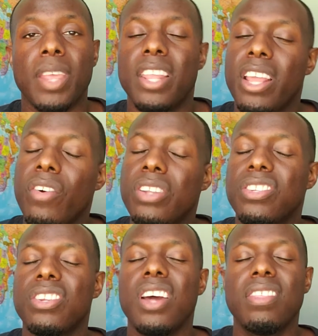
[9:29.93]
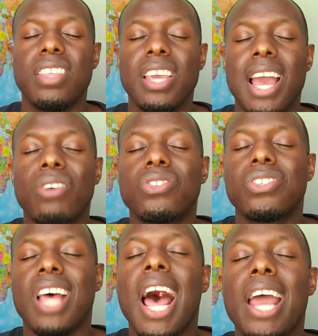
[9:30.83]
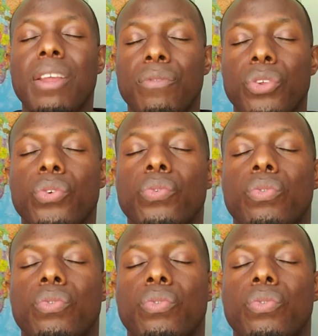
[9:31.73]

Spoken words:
And there is nothing outside of you